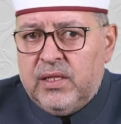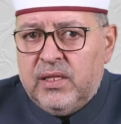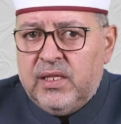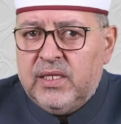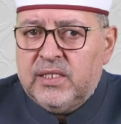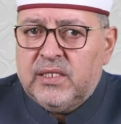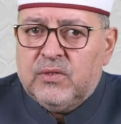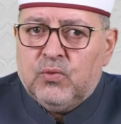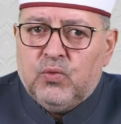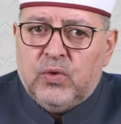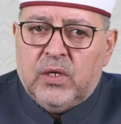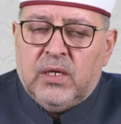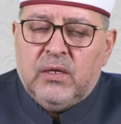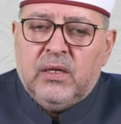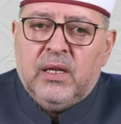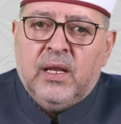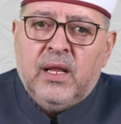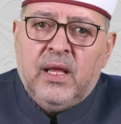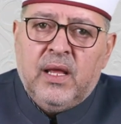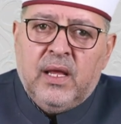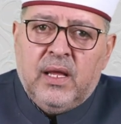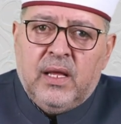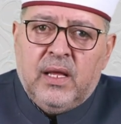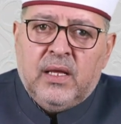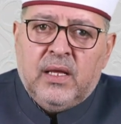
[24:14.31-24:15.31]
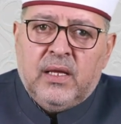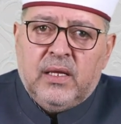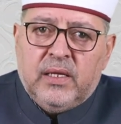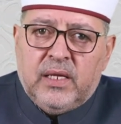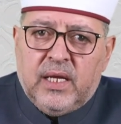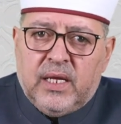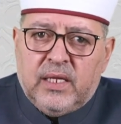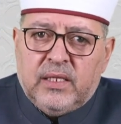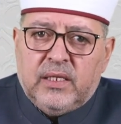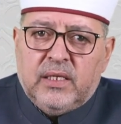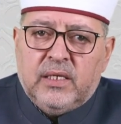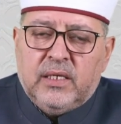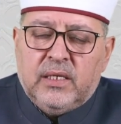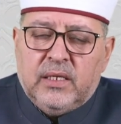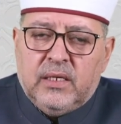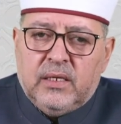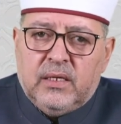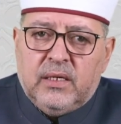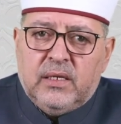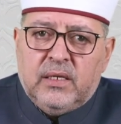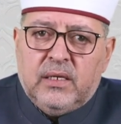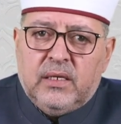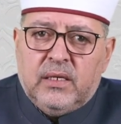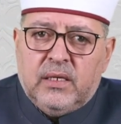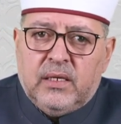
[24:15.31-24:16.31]
This will
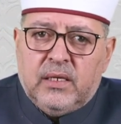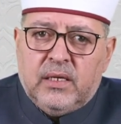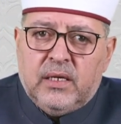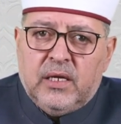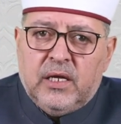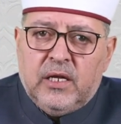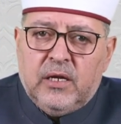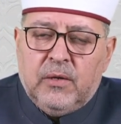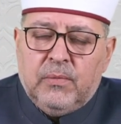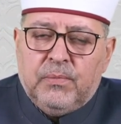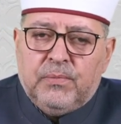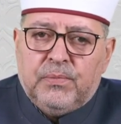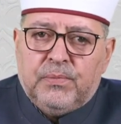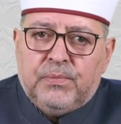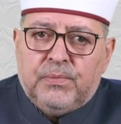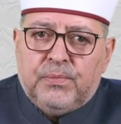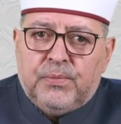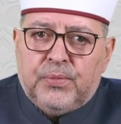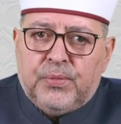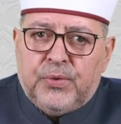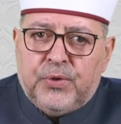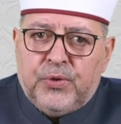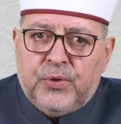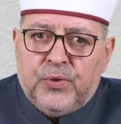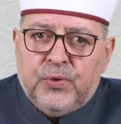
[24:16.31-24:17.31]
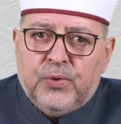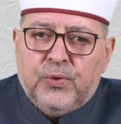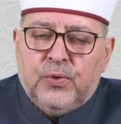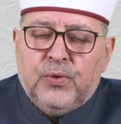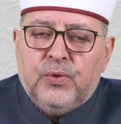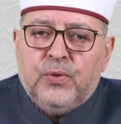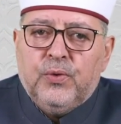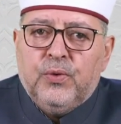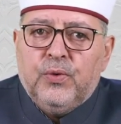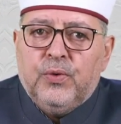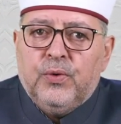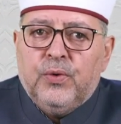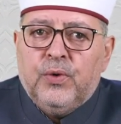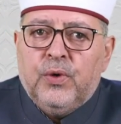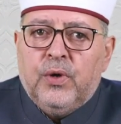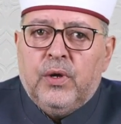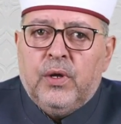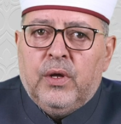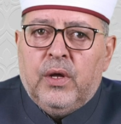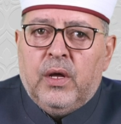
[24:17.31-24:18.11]
help you